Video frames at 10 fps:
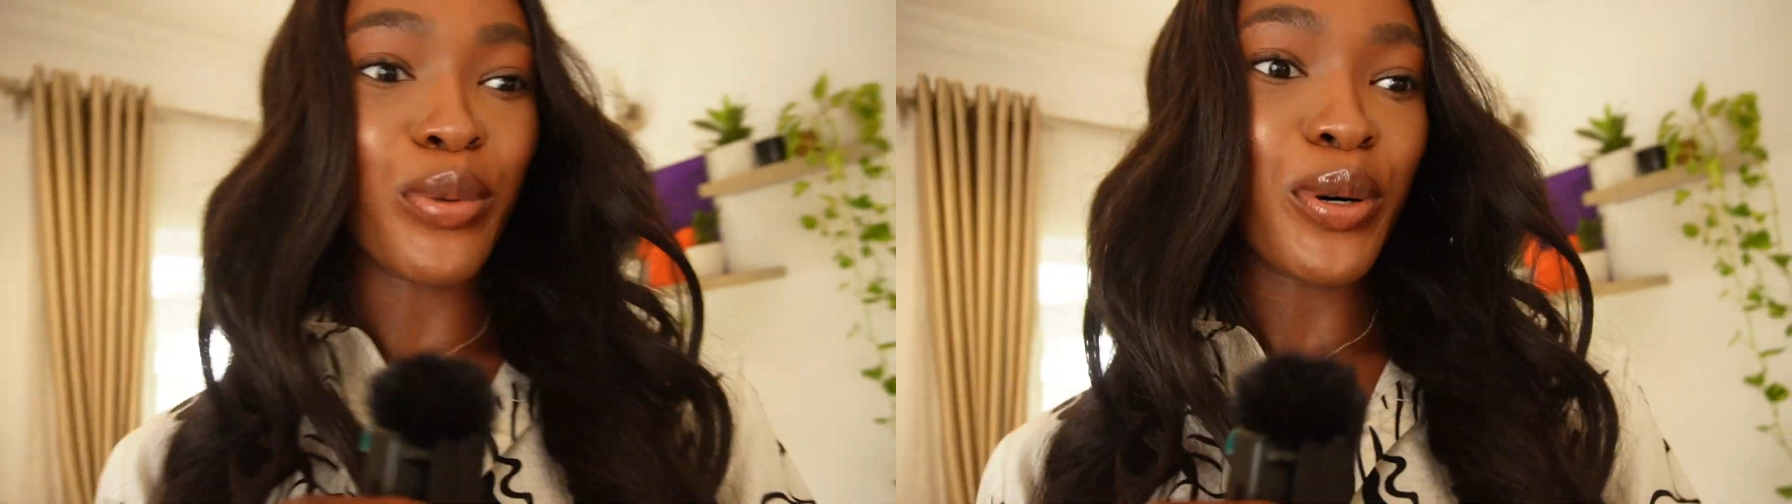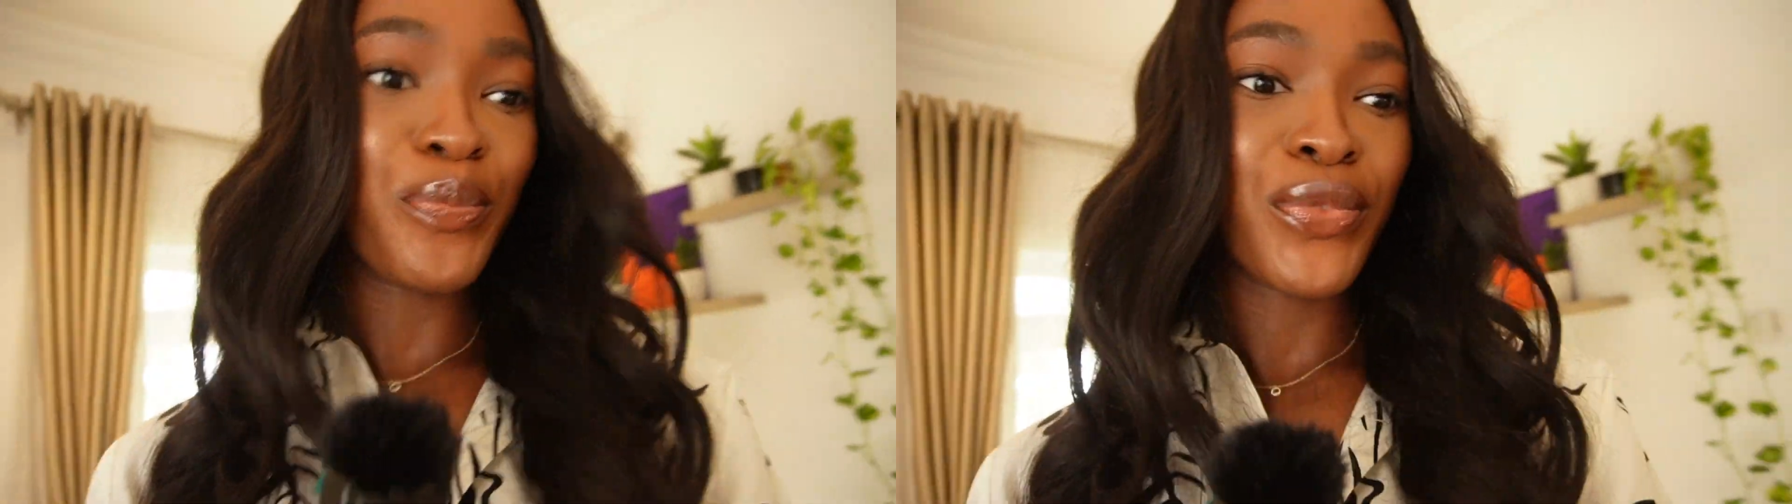
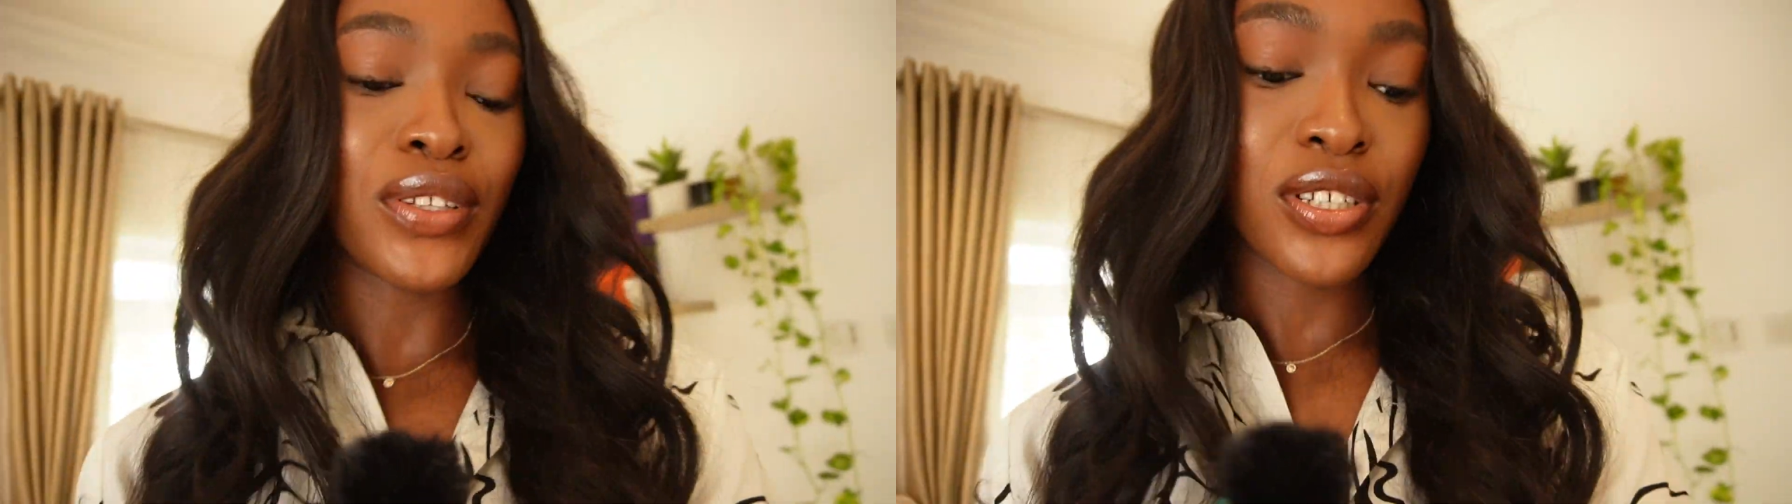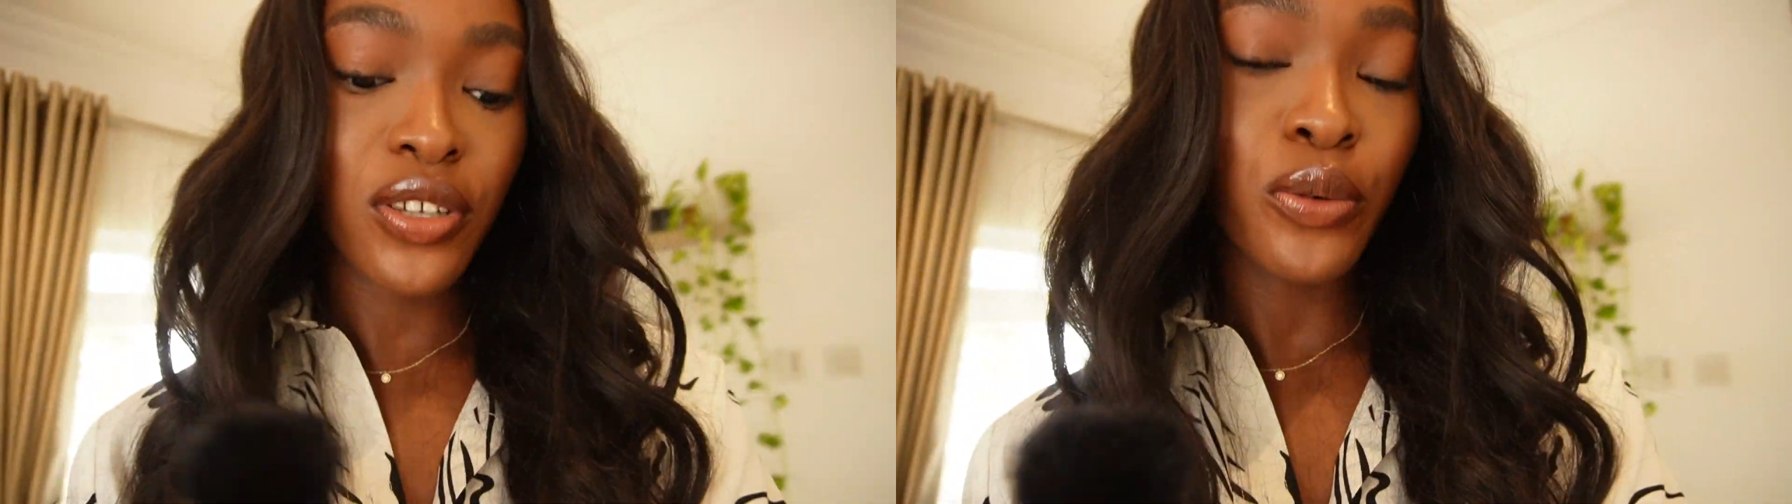but I'll
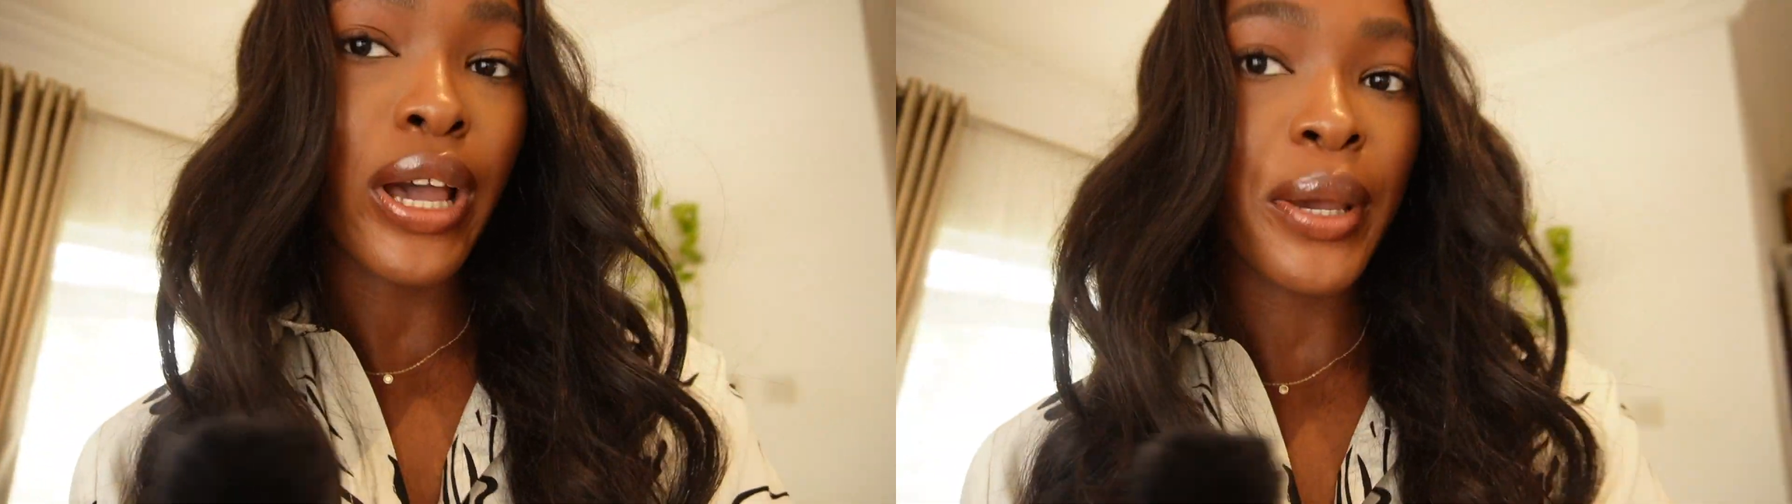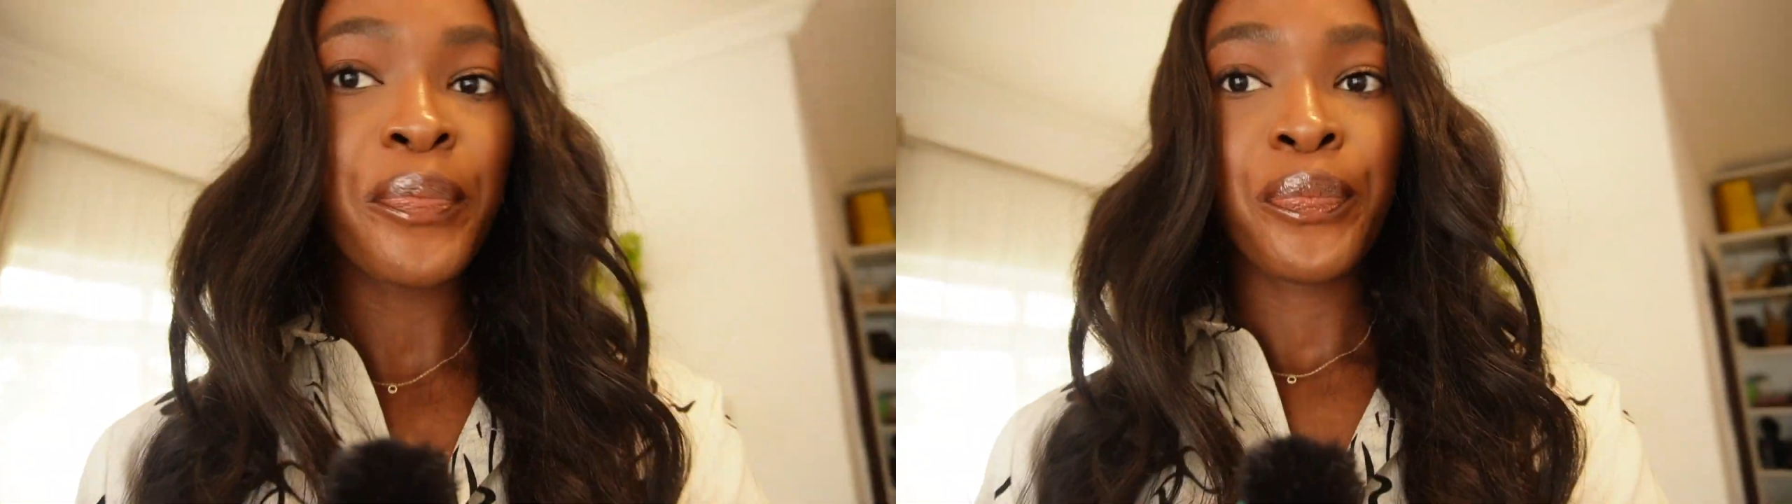tell you
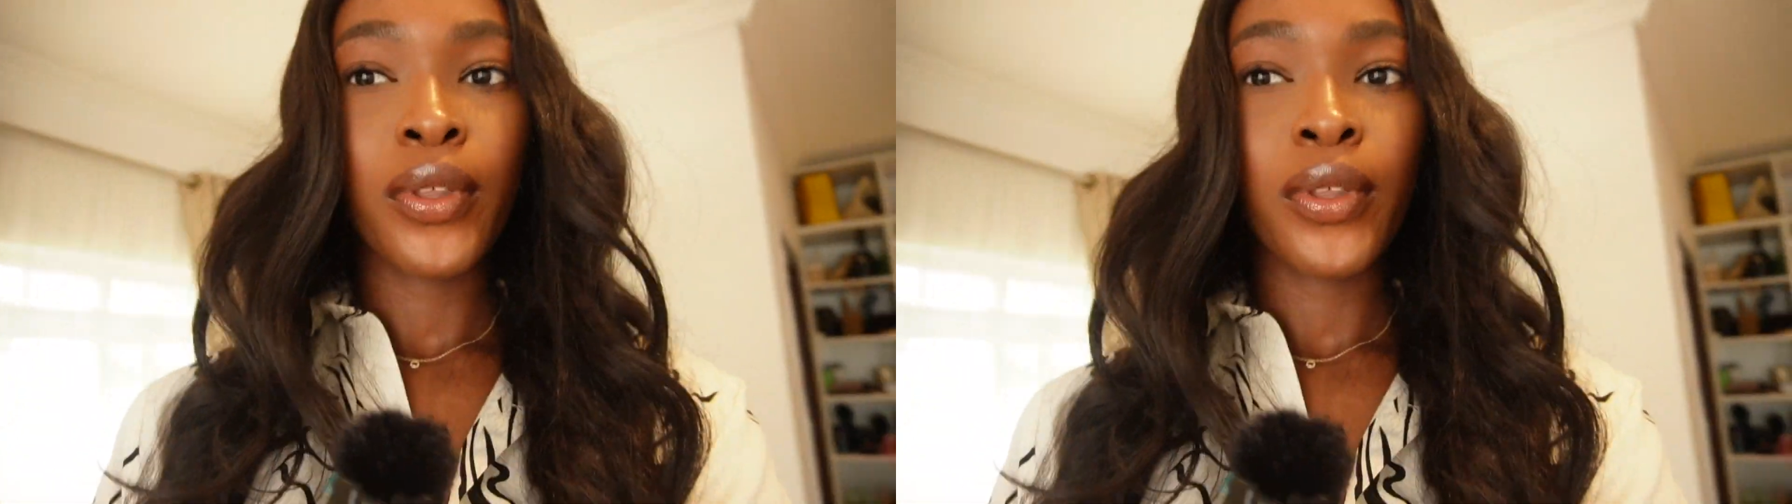why